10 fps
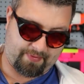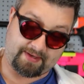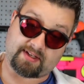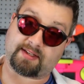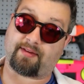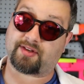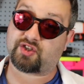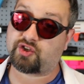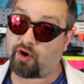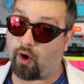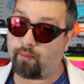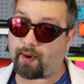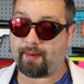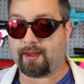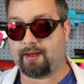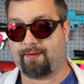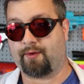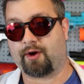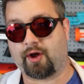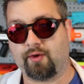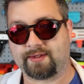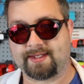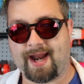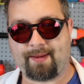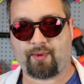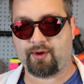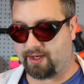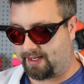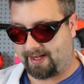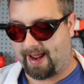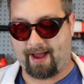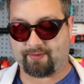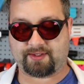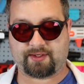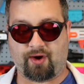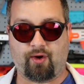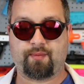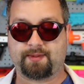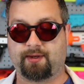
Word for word: This does have a scope. I mean, if you're going to go sniper, you need to have a scope.